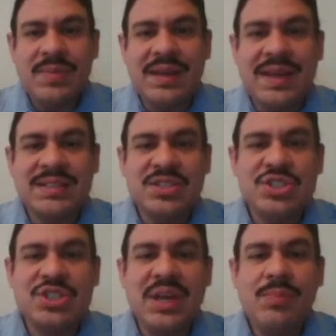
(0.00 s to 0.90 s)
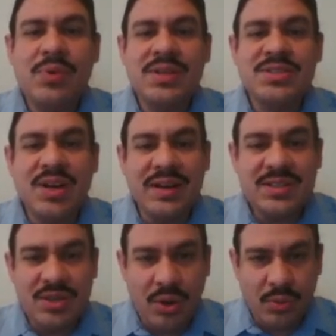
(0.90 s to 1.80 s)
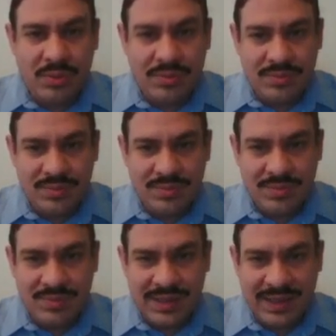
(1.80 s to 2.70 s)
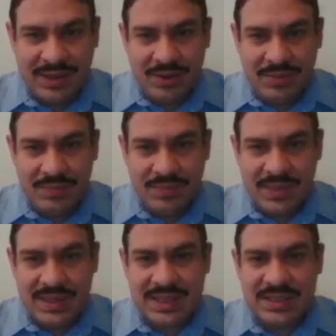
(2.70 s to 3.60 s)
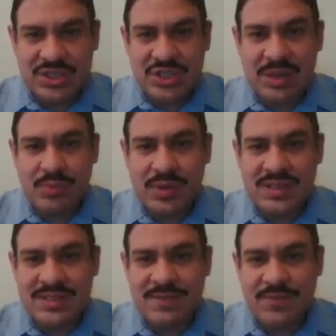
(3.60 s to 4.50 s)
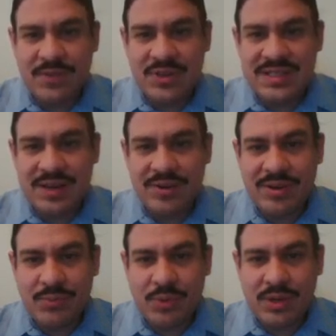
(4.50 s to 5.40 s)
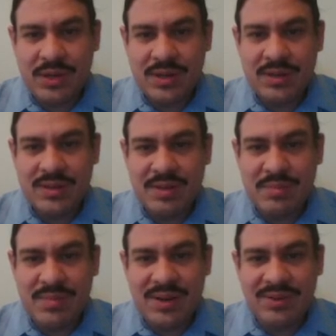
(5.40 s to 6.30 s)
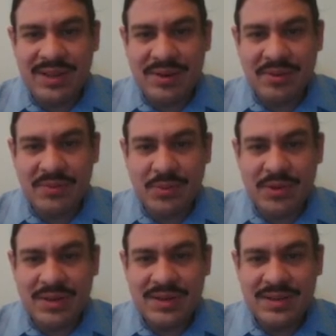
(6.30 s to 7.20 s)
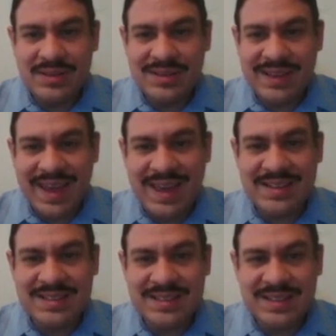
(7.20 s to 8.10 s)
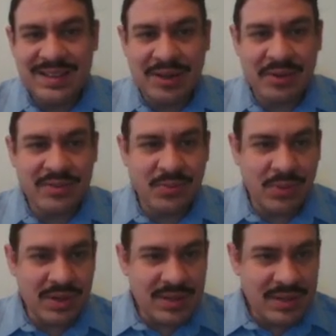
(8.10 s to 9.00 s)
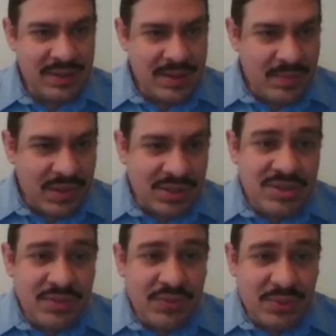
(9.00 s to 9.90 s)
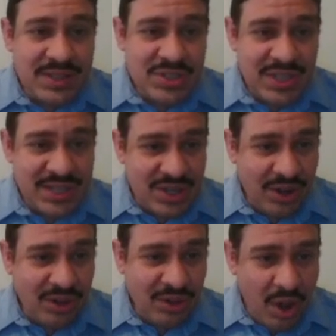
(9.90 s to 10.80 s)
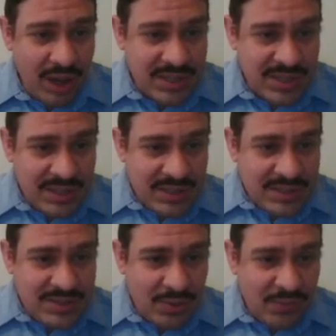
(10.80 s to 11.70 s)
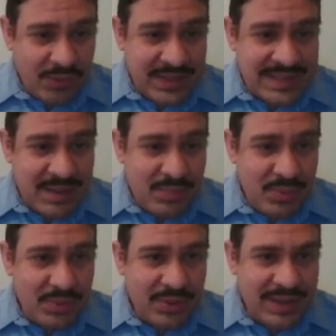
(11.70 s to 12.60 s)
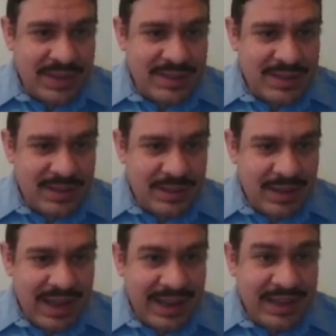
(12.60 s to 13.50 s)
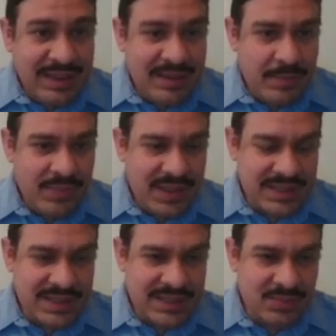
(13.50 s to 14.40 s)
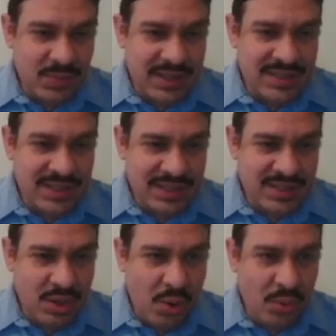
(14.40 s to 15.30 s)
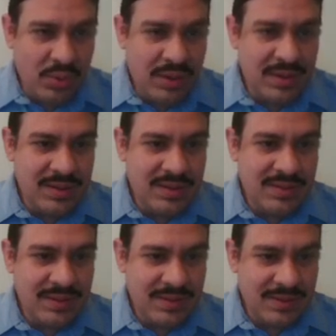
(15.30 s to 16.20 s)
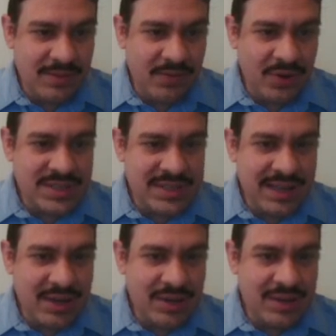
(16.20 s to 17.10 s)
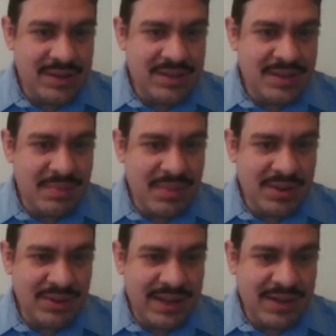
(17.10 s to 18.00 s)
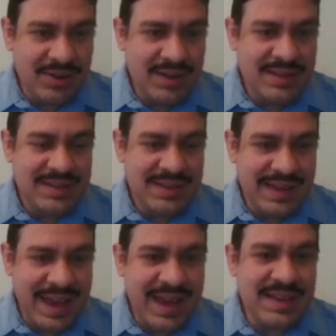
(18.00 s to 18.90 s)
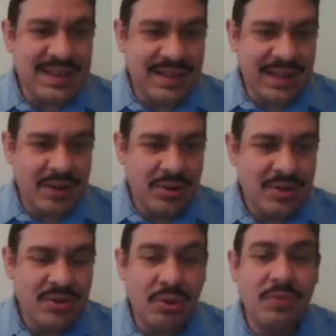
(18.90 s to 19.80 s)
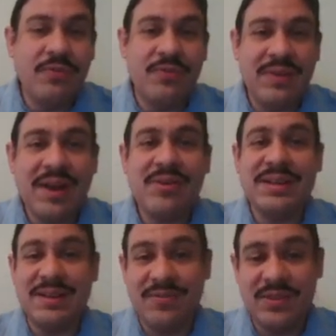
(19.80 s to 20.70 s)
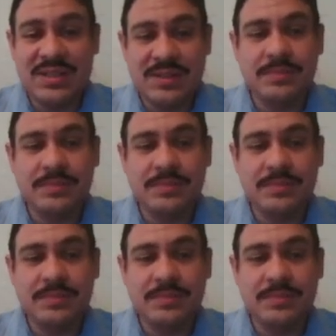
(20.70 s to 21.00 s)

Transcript: It has a shape when it's on its own here. It has a shape when it's the first letter in the word, the middle letter of the word, the end letter of the word. And there's a few that change a lot. So for example, look at uh, ein. This is when it's on its own, the first letter, the middle letter, the end letter. They're all very different.